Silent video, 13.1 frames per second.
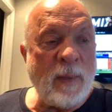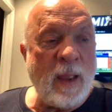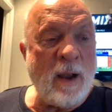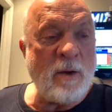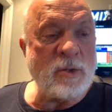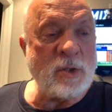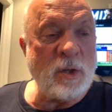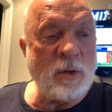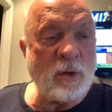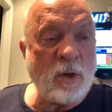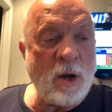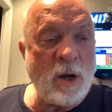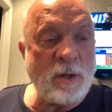
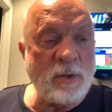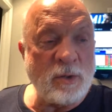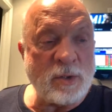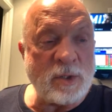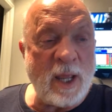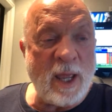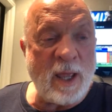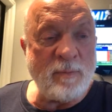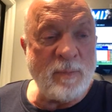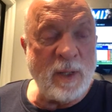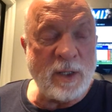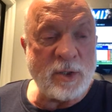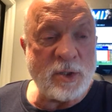Arizona Cardinals at
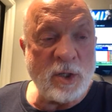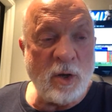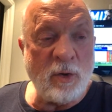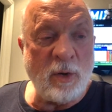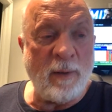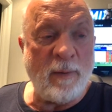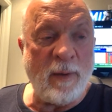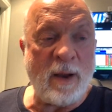Minnesota.